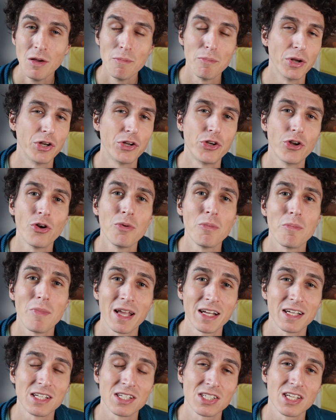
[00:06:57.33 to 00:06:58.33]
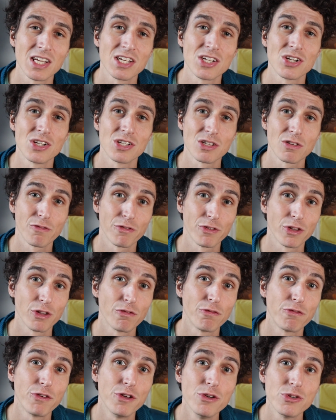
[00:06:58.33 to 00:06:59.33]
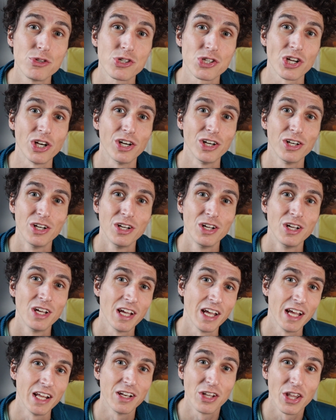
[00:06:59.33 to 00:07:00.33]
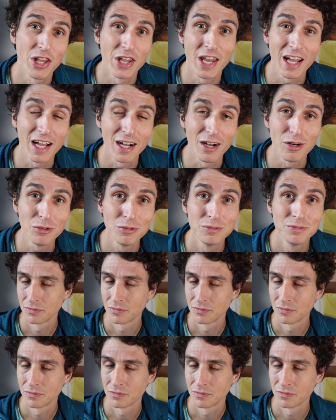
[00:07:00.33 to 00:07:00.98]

but don't make decisions for the future in the now.